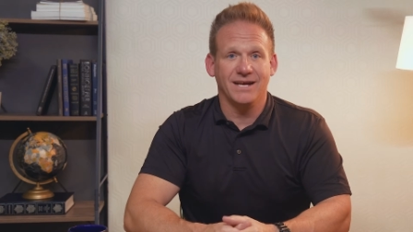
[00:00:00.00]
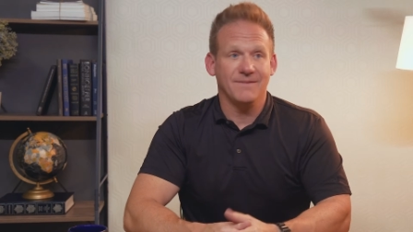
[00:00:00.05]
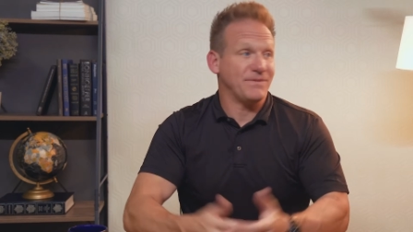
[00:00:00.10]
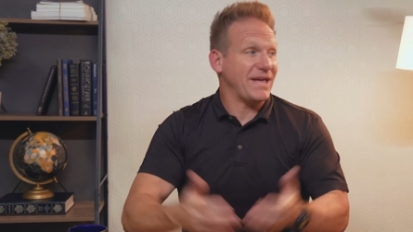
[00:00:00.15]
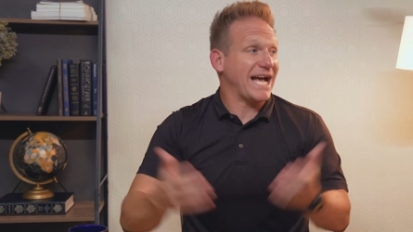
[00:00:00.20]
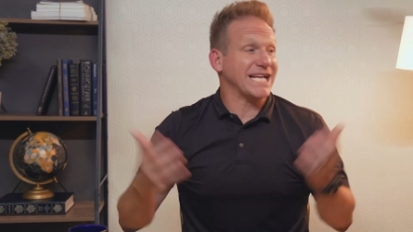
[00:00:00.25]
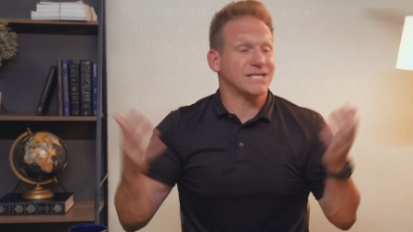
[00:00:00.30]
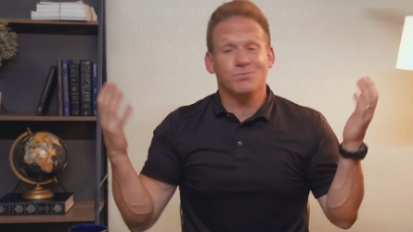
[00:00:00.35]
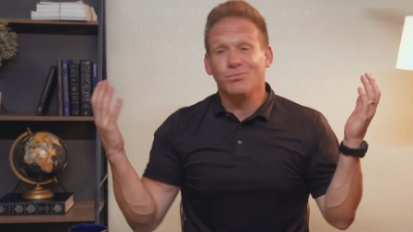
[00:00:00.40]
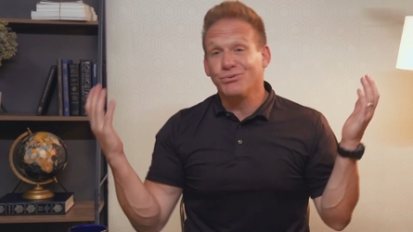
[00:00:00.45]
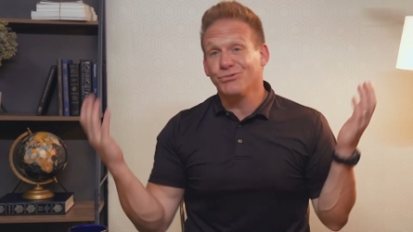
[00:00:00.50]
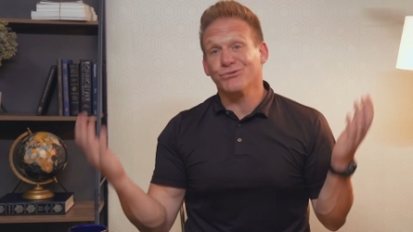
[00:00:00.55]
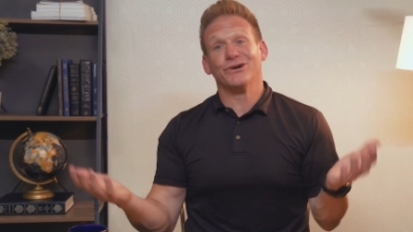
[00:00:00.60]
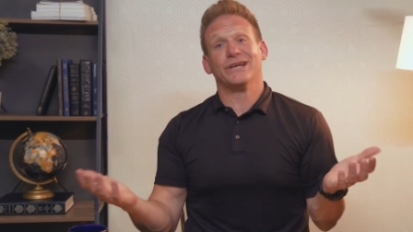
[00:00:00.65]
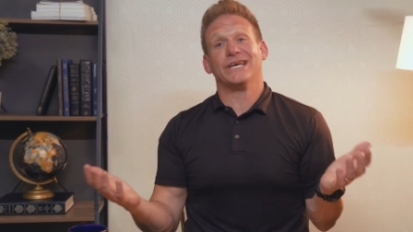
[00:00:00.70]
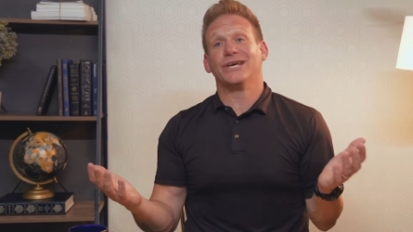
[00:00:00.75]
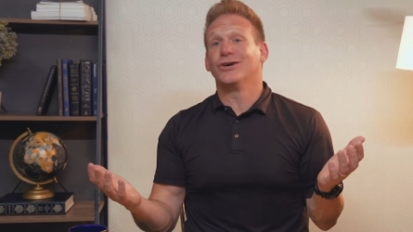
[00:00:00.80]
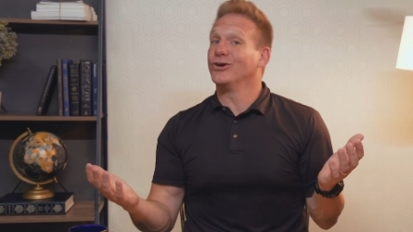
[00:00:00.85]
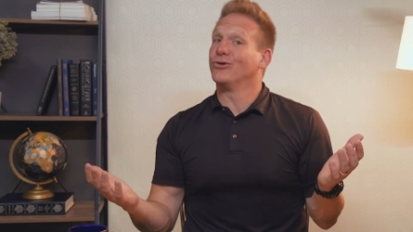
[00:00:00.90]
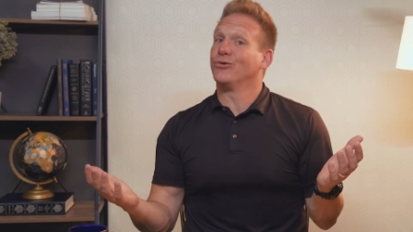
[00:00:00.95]
That's
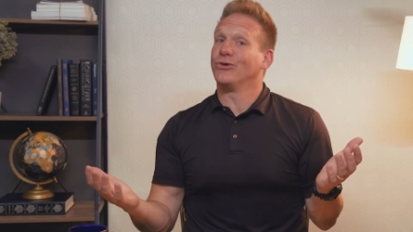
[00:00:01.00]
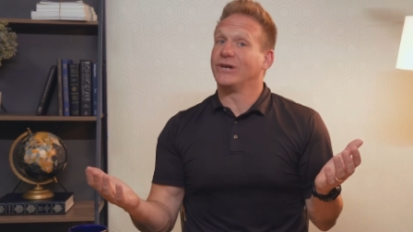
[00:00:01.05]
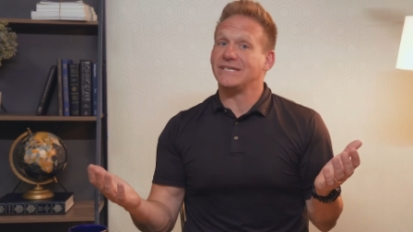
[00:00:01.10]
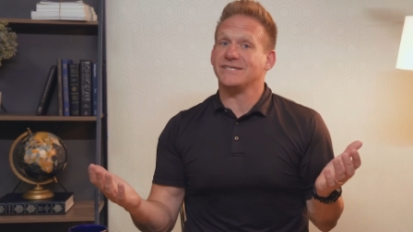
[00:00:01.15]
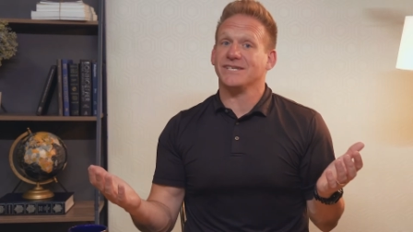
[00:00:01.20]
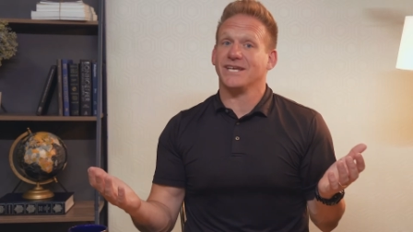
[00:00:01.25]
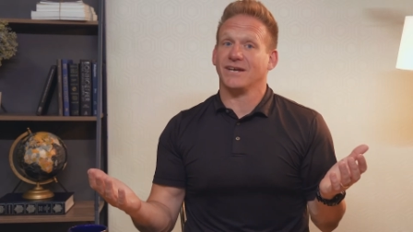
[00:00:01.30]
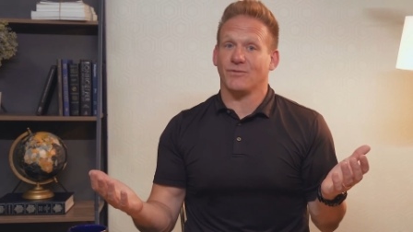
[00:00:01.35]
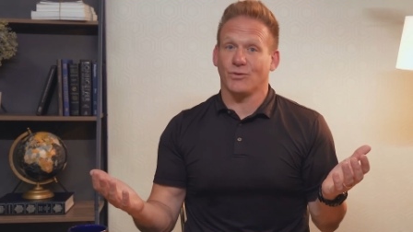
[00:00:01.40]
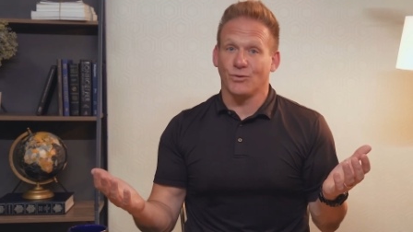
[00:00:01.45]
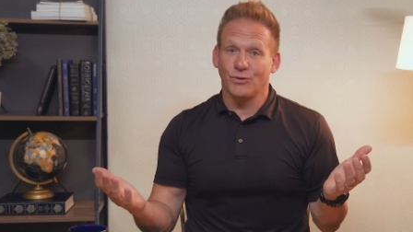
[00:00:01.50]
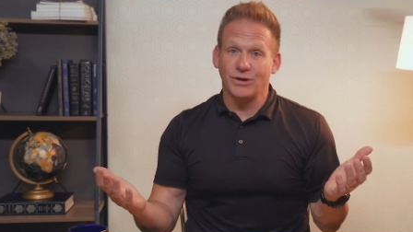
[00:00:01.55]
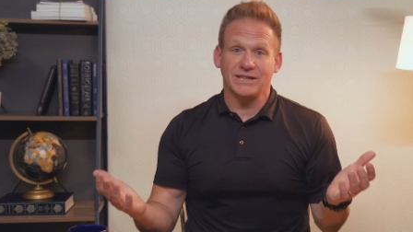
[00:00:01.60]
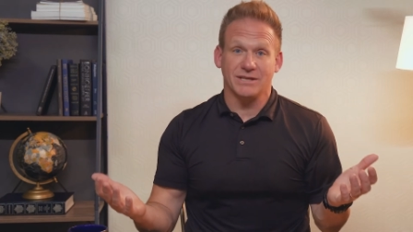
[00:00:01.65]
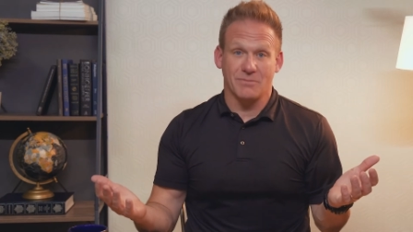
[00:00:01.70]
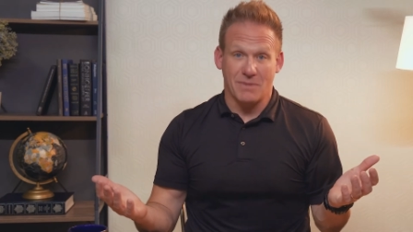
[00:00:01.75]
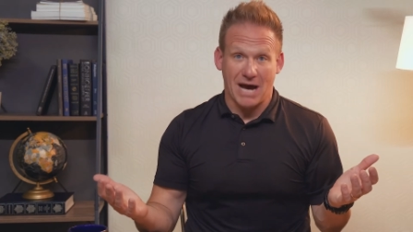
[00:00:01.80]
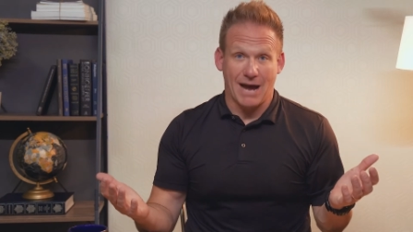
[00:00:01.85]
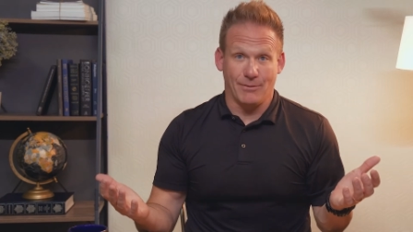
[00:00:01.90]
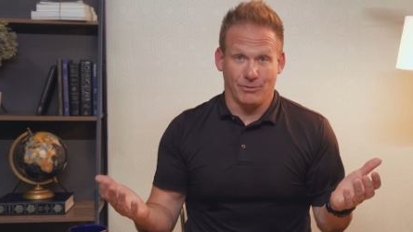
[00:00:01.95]
pretty good reasoning for reading
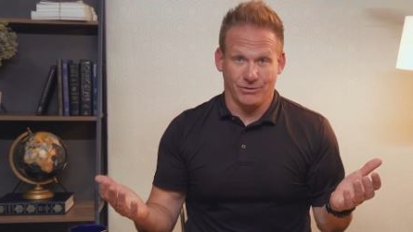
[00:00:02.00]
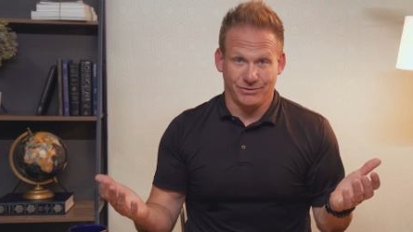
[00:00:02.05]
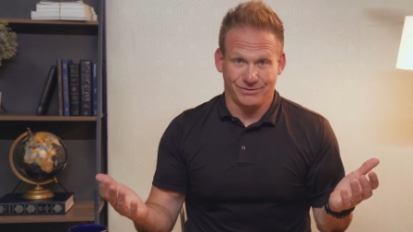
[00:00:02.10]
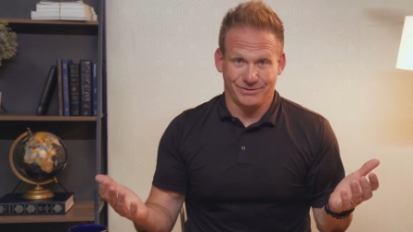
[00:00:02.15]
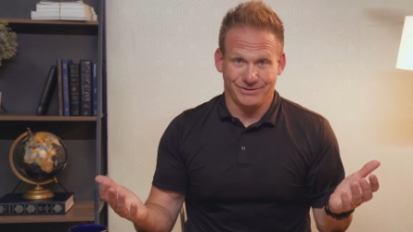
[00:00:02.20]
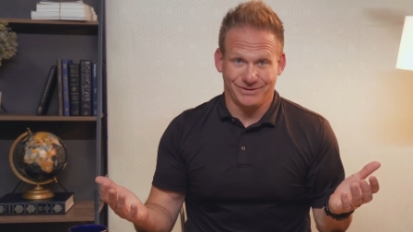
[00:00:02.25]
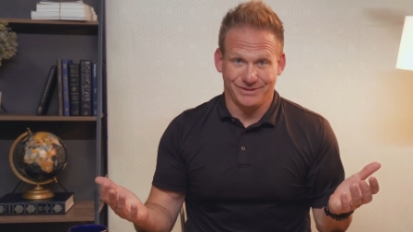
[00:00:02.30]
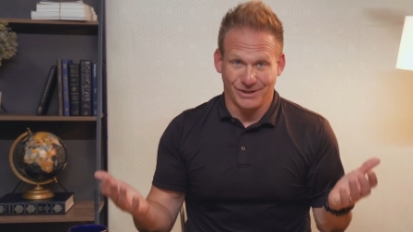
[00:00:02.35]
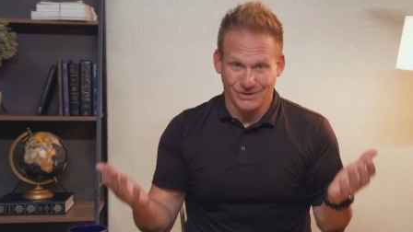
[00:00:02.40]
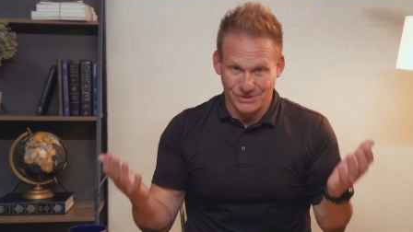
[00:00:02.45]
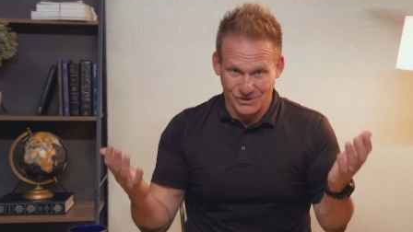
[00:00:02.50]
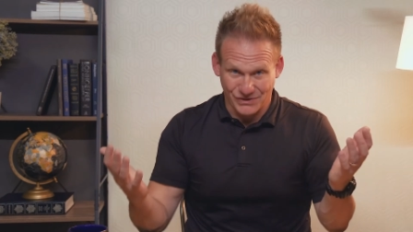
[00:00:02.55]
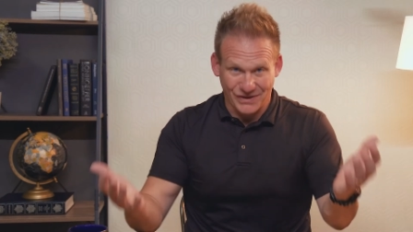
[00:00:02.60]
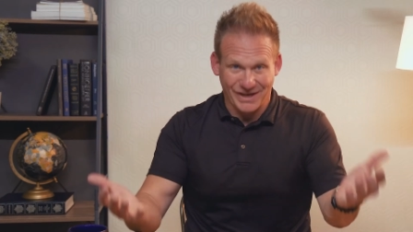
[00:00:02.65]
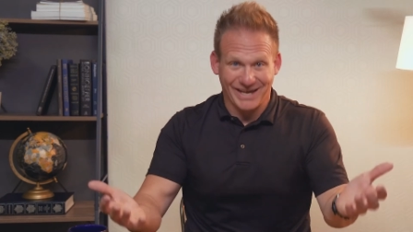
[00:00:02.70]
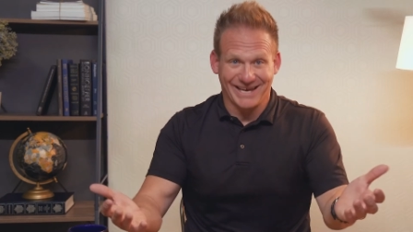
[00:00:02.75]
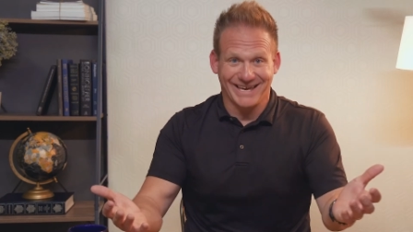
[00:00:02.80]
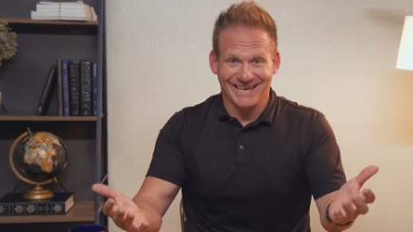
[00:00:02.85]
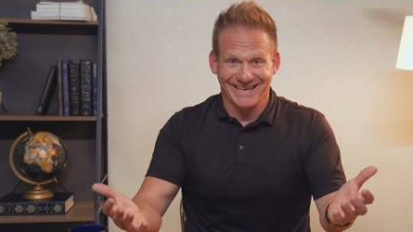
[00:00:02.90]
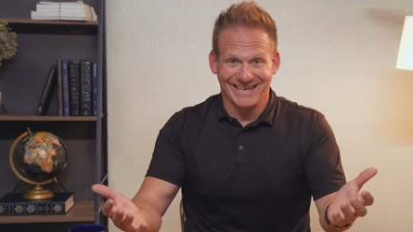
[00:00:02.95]
the Bible, don't you
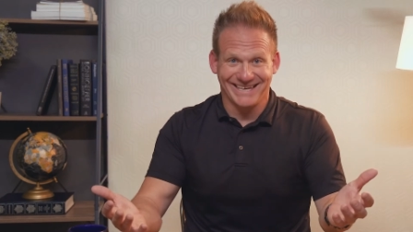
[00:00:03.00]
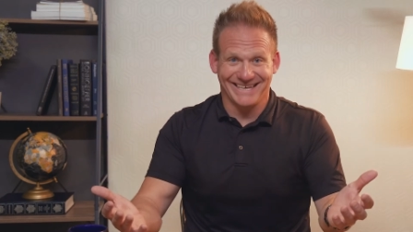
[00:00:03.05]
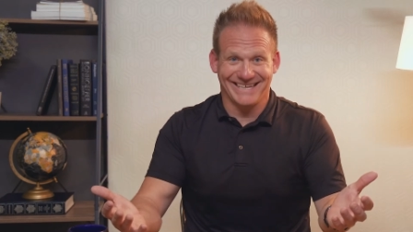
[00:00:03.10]
think?